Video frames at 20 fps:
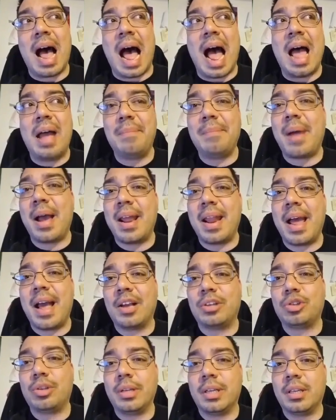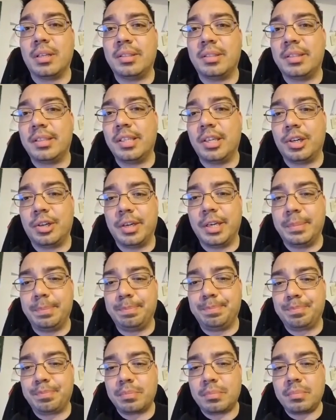might actually consider it,
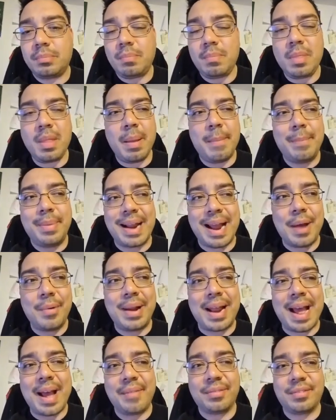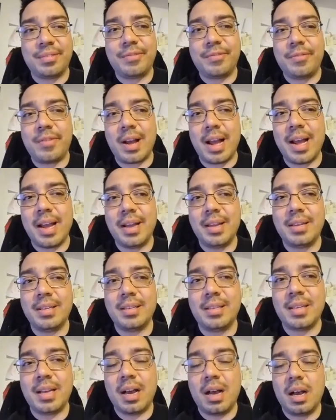but I would have to
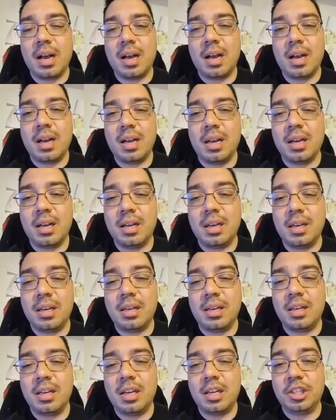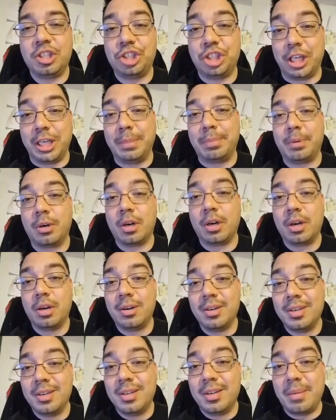find a cheaper
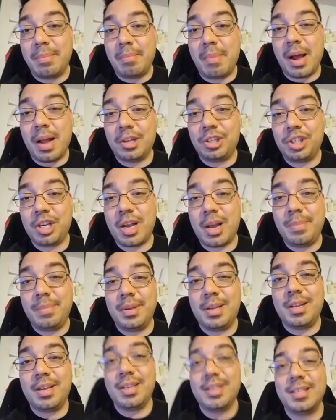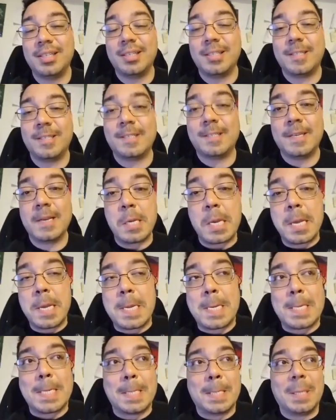matcha, because
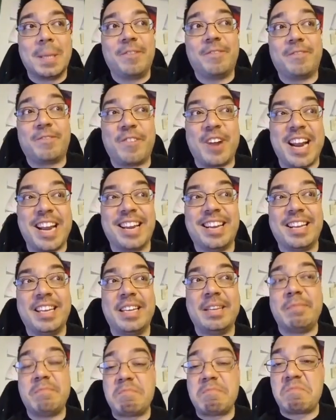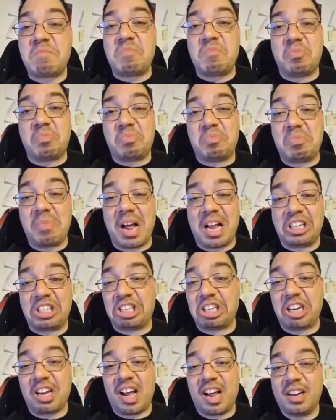frankly,
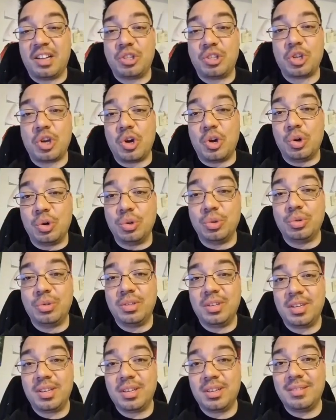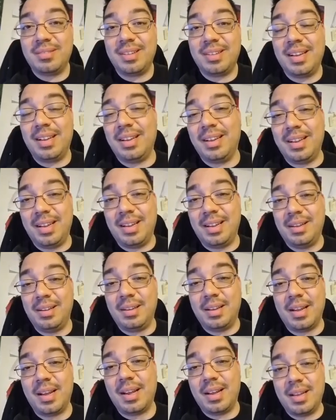matcha on its own
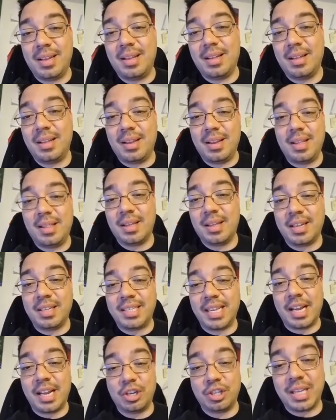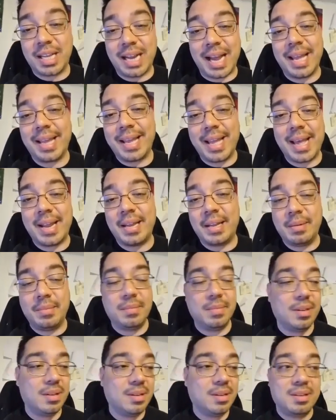in the containers that I get
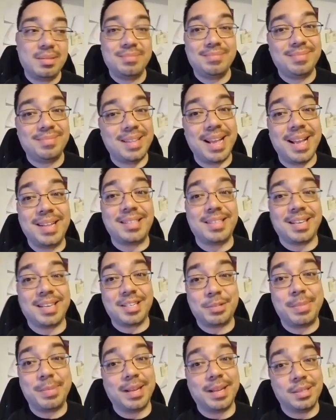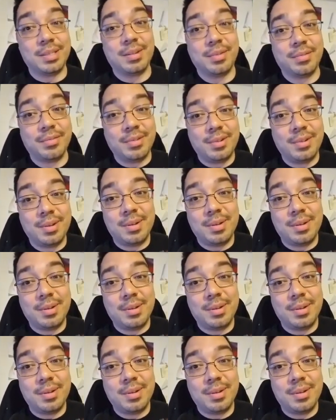it's expensive.